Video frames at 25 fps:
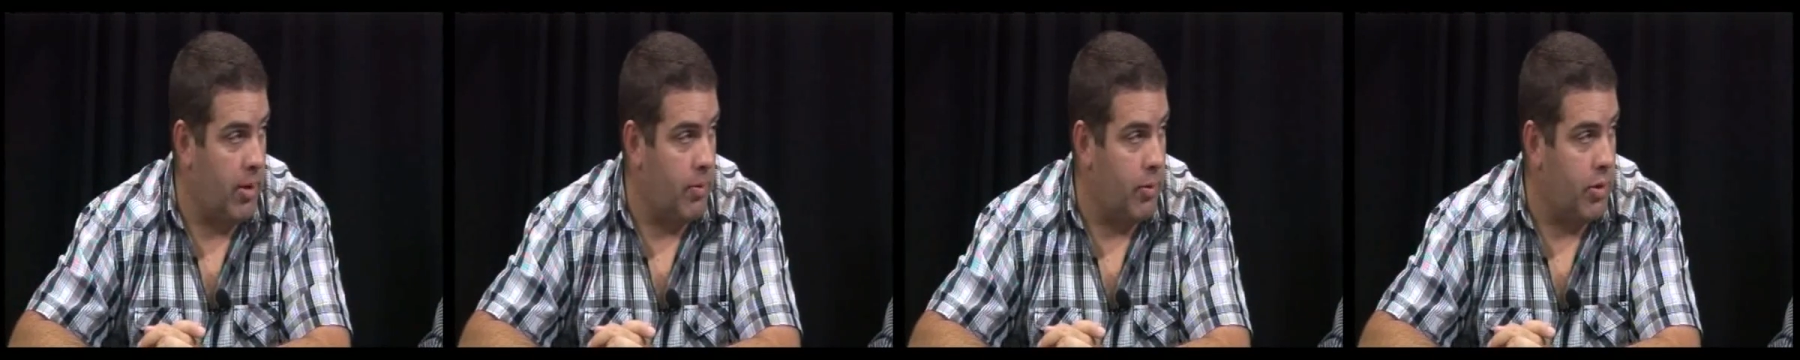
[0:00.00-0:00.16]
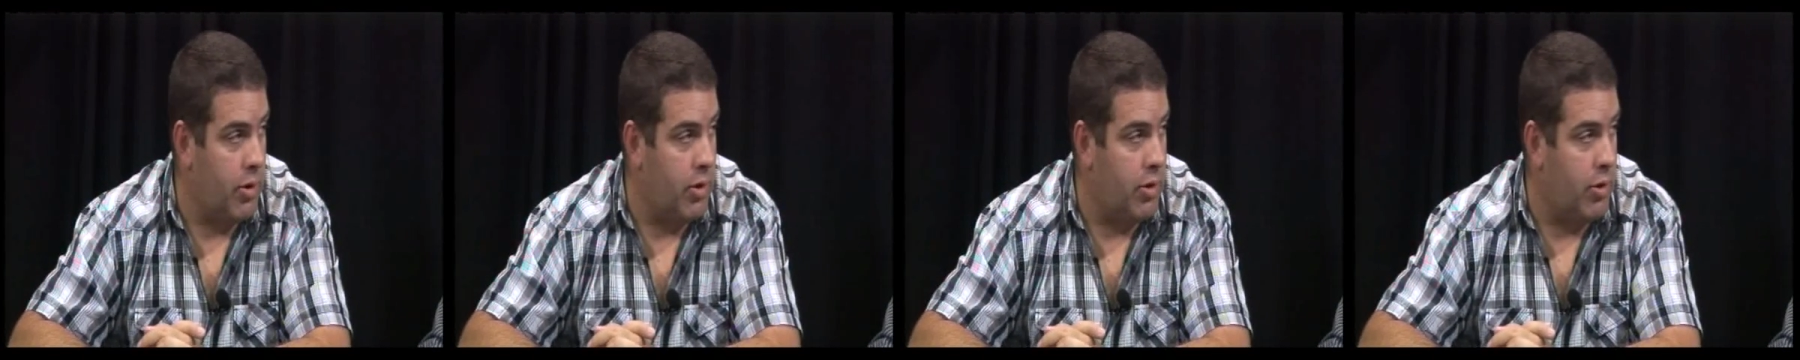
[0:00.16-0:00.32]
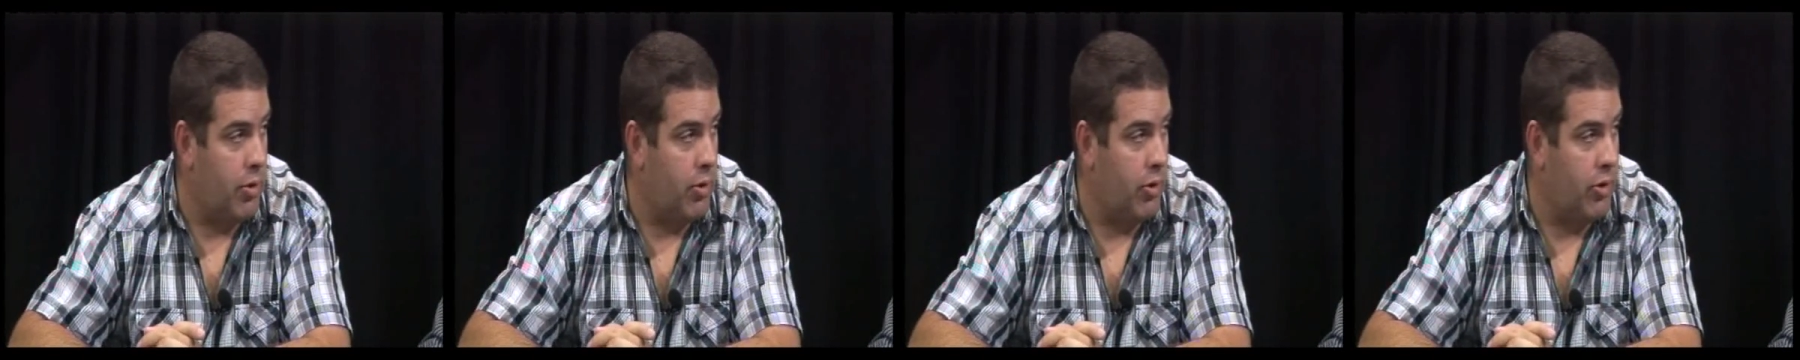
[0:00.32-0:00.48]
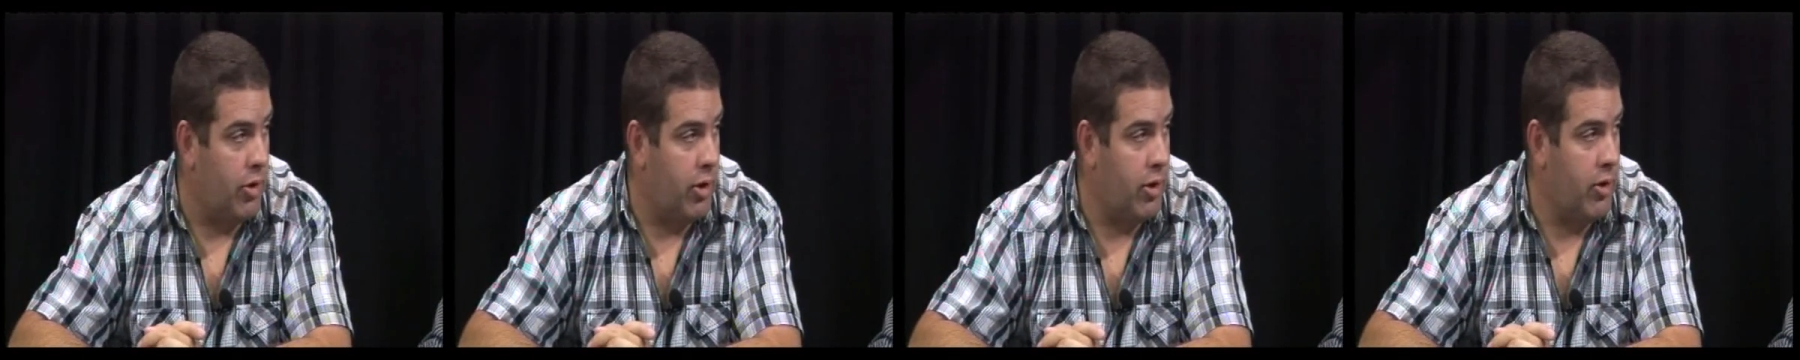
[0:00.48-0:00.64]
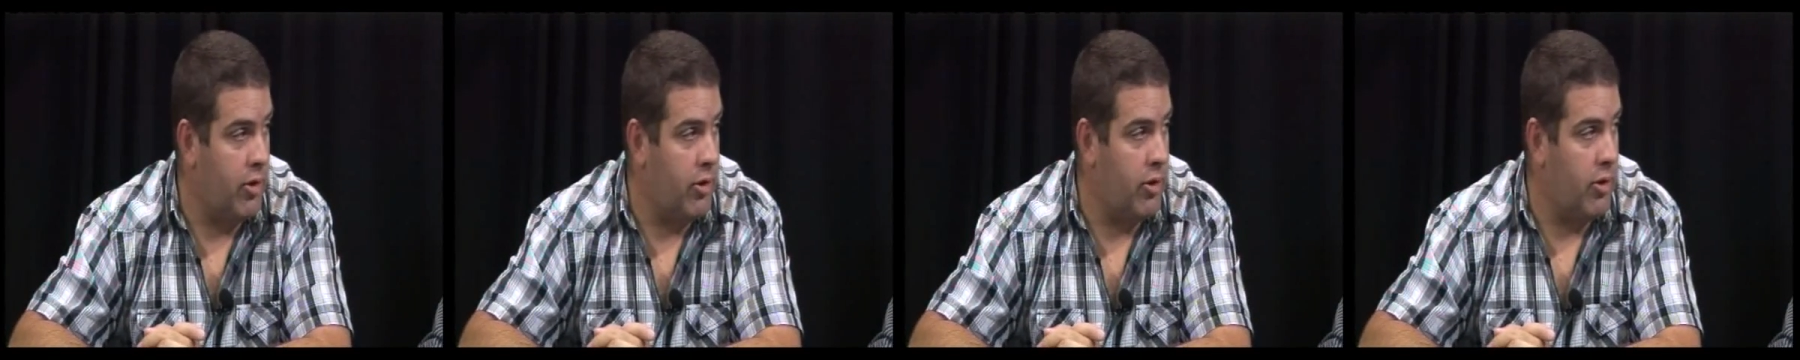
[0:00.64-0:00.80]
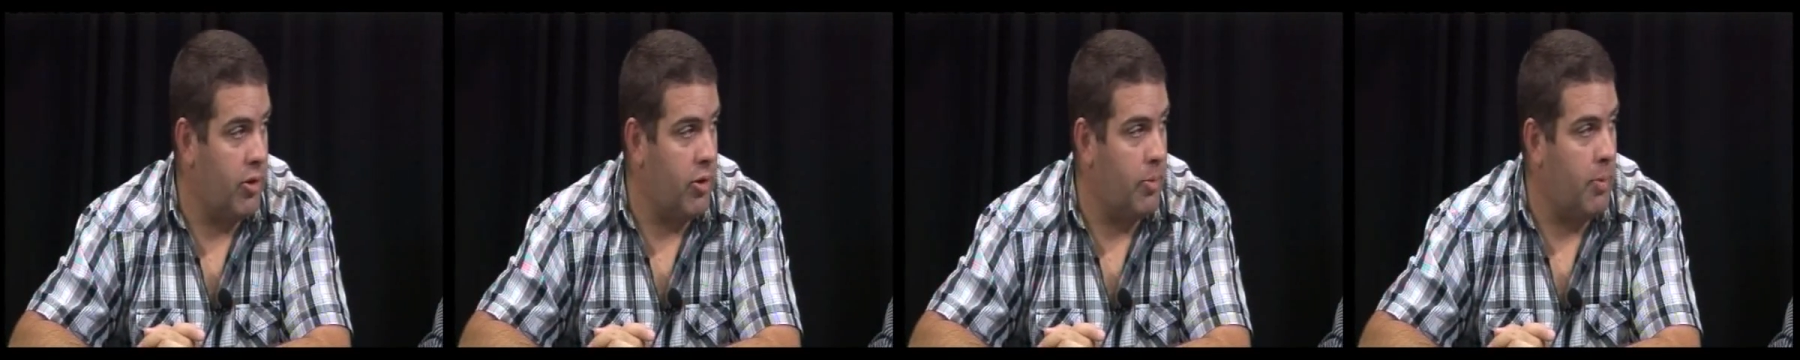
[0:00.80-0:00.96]
with the New
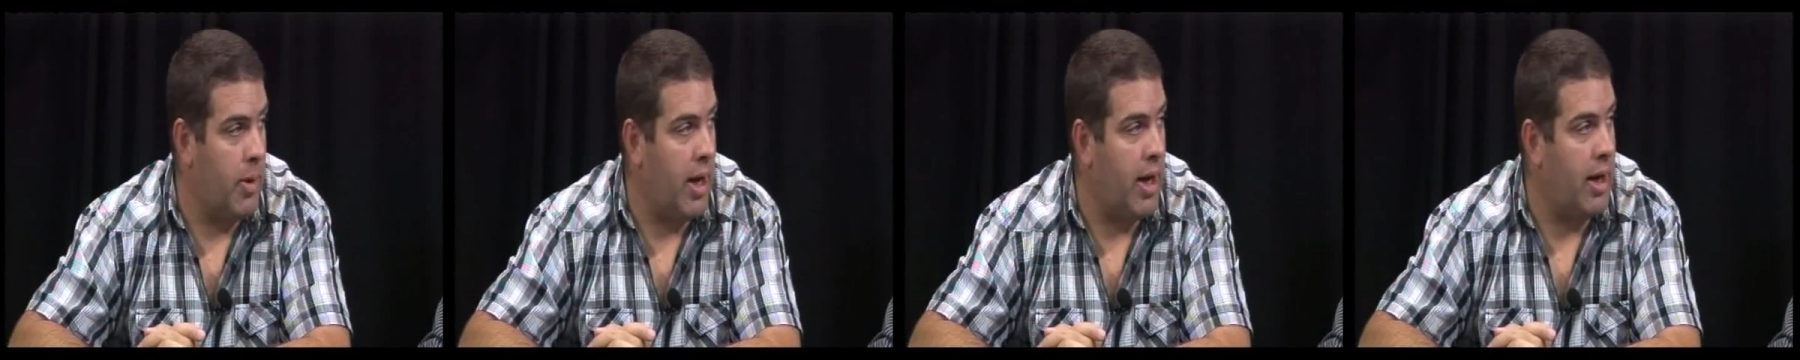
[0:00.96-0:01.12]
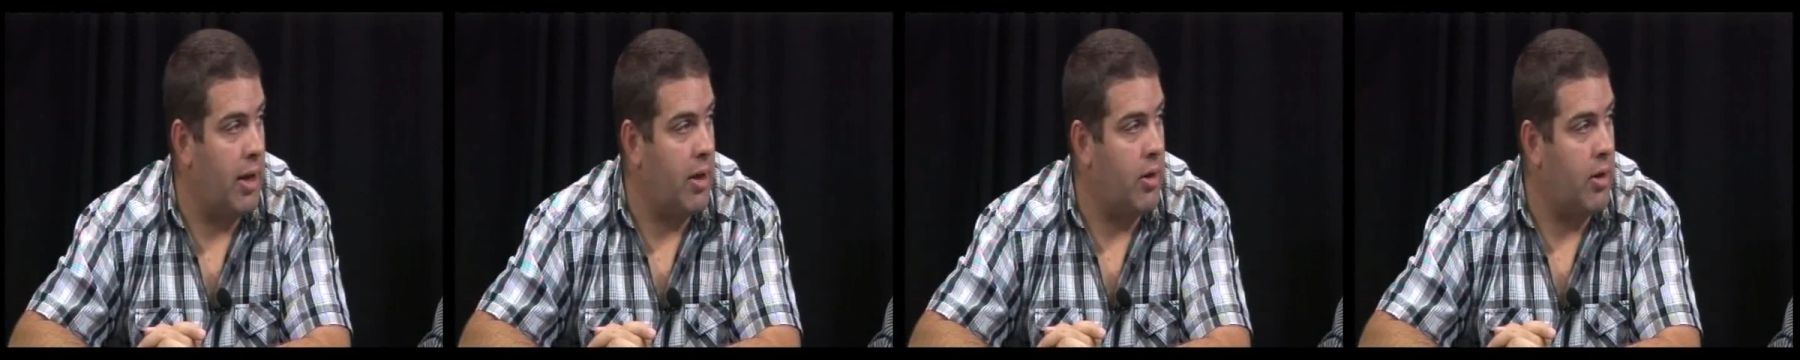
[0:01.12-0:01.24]
Citizens Party,